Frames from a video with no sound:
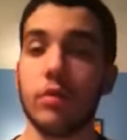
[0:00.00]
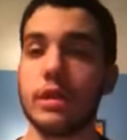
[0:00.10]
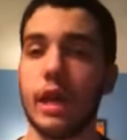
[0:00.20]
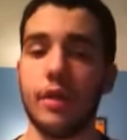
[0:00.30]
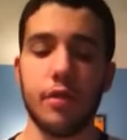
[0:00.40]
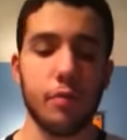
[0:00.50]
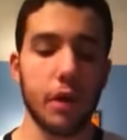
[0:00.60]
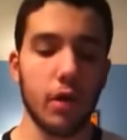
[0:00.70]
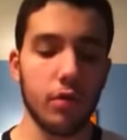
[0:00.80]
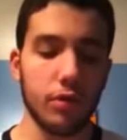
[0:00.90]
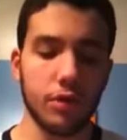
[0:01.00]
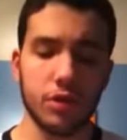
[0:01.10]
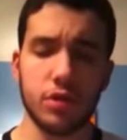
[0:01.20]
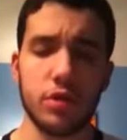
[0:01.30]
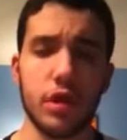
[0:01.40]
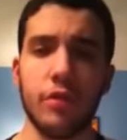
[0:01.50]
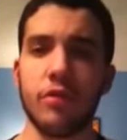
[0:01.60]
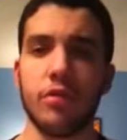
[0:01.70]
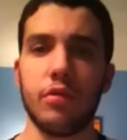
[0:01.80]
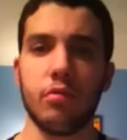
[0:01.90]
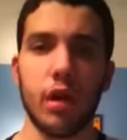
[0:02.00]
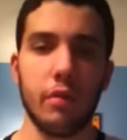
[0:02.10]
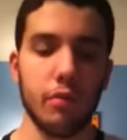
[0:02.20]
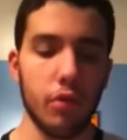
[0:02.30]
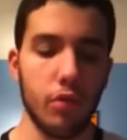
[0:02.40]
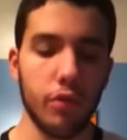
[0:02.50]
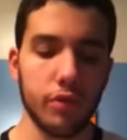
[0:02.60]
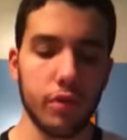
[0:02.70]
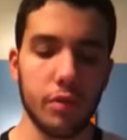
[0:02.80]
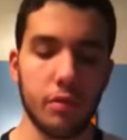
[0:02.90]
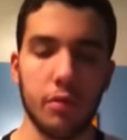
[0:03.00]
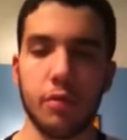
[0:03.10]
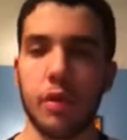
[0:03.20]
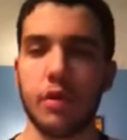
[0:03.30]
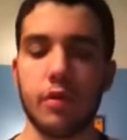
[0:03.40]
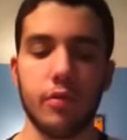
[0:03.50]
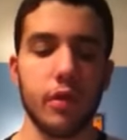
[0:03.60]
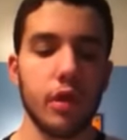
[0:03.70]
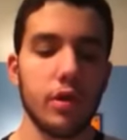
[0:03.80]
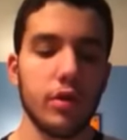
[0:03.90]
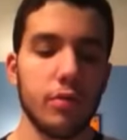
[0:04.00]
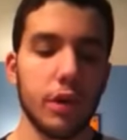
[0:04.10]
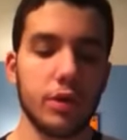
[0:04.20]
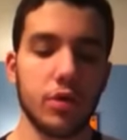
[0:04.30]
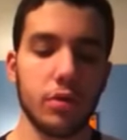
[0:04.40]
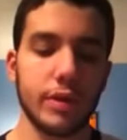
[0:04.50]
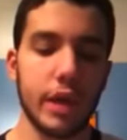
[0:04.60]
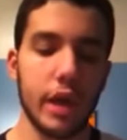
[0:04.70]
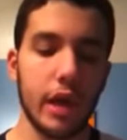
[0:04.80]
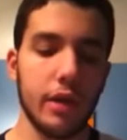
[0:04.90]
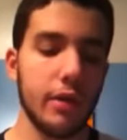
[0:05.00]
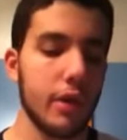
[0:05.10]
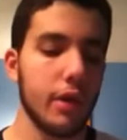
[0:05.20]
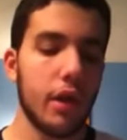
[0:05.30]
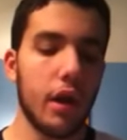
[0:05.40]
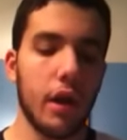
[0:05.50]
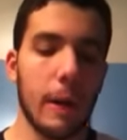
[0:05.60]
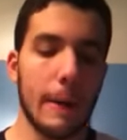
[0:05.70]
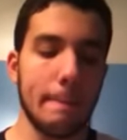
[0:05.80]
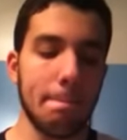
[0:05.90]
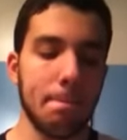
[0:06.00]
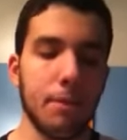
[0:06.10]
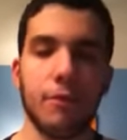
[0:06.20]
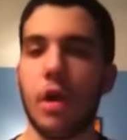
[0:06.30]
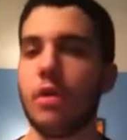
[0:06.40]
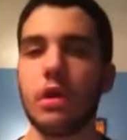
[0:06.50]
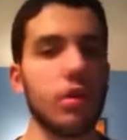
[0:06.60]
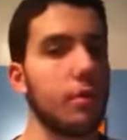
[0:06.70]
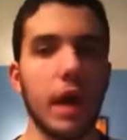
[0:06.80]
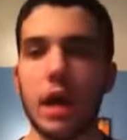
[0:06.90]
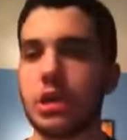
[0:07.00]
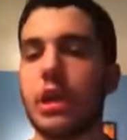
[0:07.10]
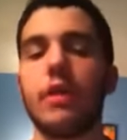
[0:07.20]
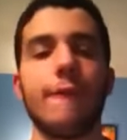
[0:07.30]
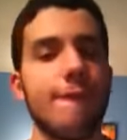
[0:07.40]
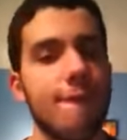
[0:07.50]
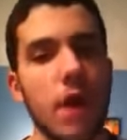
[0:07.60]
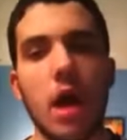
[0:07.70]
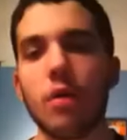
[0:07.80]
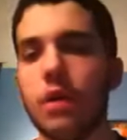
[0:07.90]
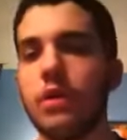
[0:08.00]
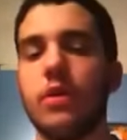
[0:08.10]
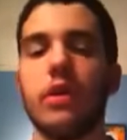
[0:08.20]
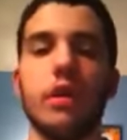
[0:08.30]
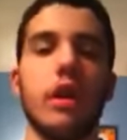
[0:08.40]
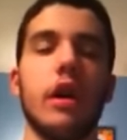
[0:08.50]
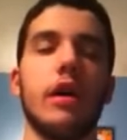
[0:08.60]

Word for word: retains his belt, which is definitely the right move on WWE's part. That Big Show retain. Very good match. Again, very good.